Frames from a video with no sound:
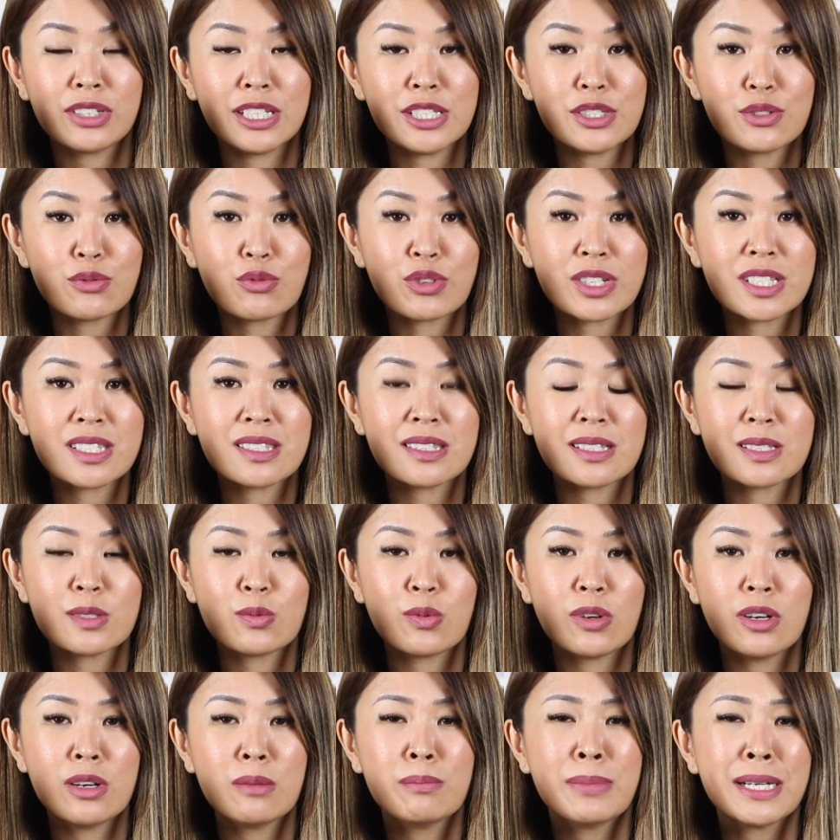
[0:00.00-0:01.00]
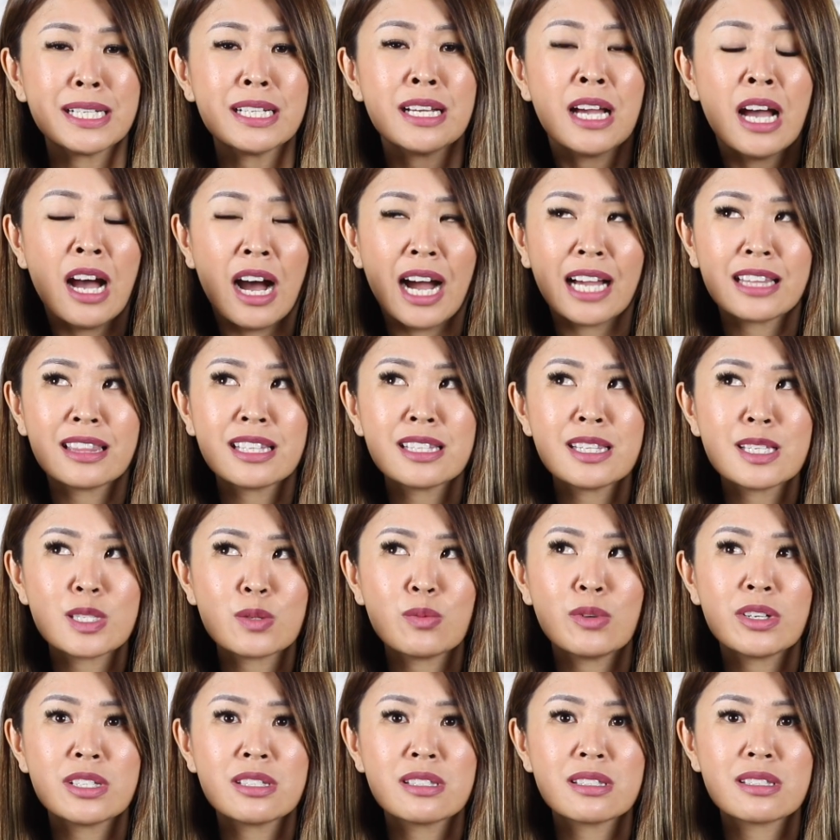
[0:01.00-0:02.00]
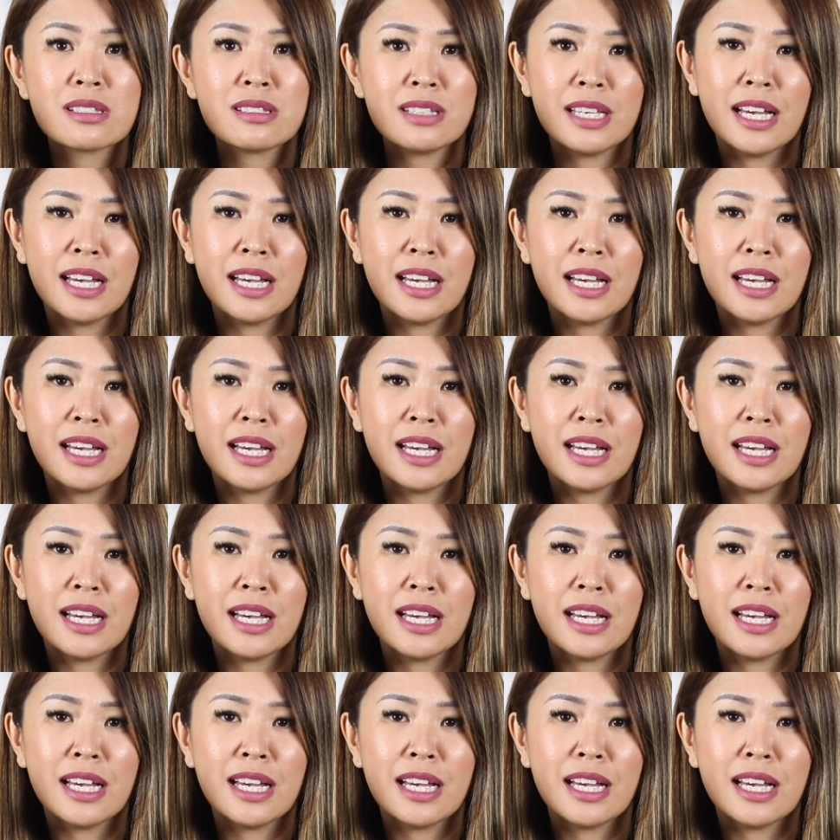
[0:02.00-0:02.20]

on his wrist as well. But I think this one's,